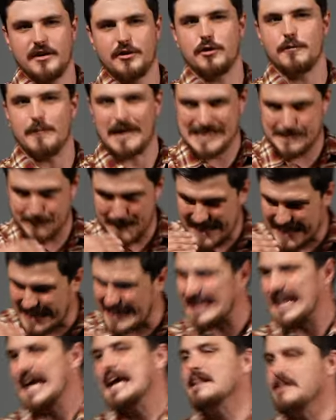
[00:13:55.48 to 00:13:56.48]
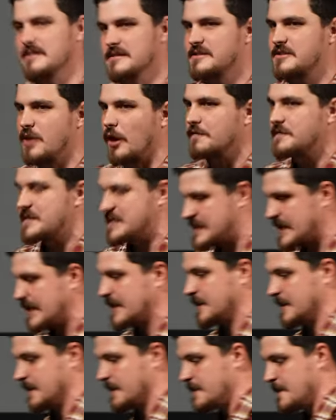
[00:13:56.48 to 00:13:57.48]
You must be cleansed of
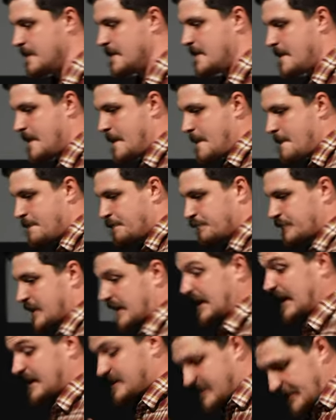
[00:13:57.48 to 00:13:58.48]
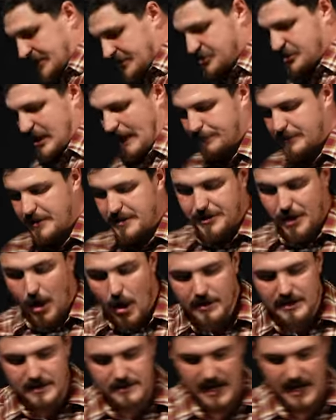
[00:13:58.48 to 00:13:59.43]
sin. In Exodus chapter 30